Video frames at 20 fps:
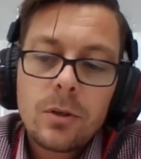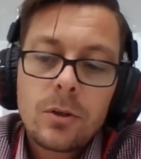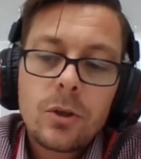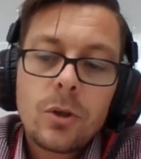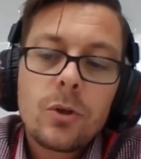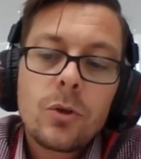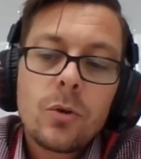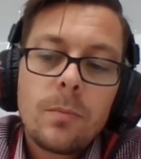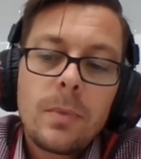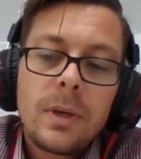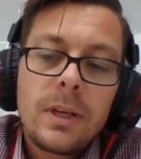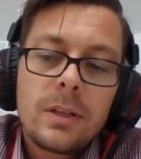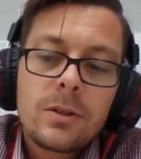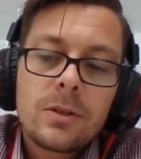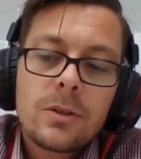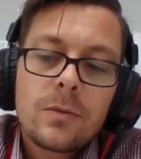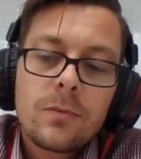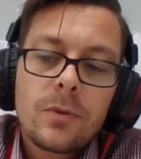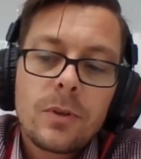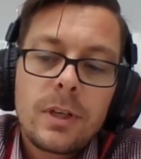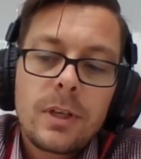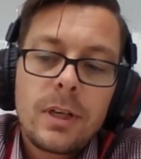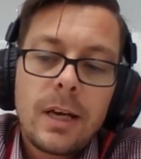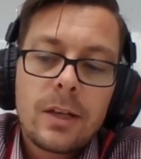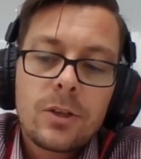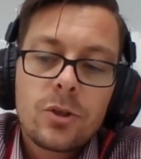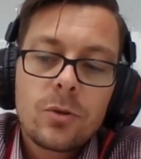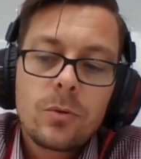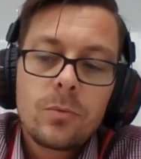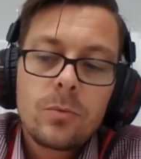Google Meets for the
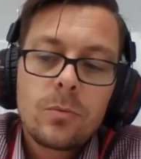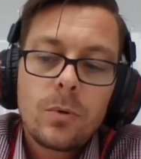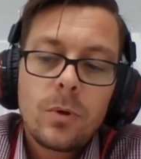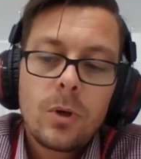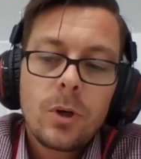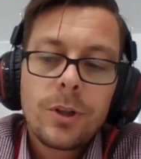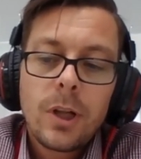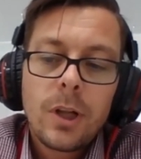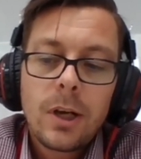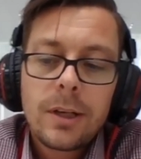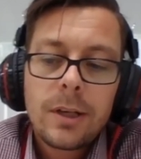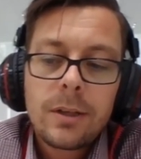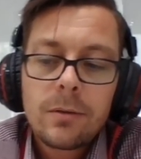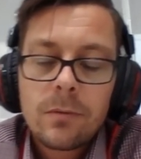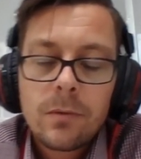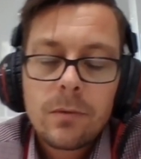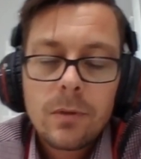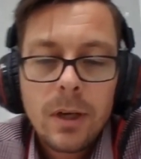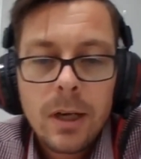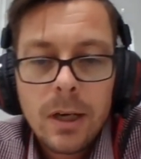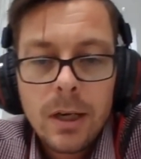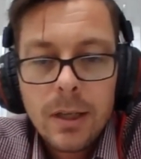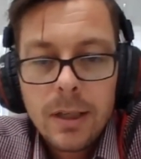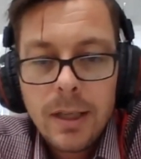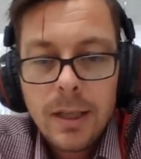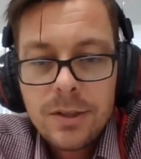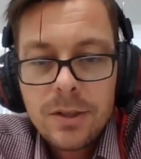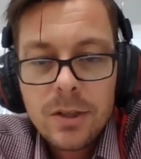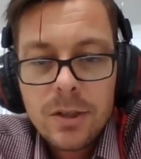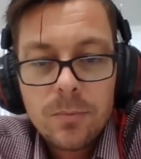actual online
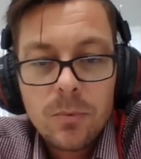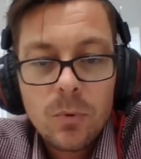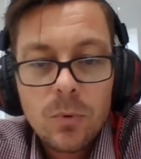lessons,